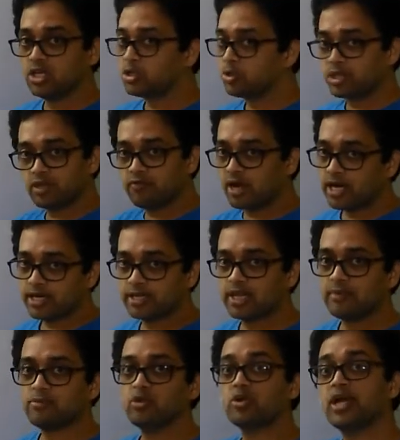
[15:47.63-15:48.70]
You divide
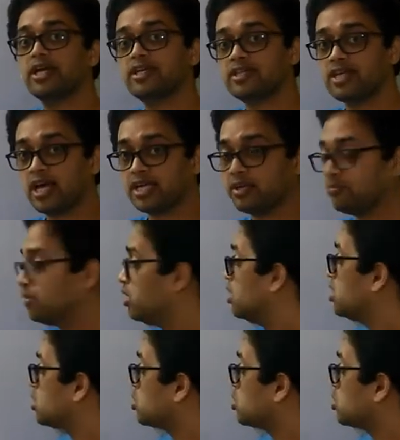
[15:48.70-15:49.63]
them, you get time.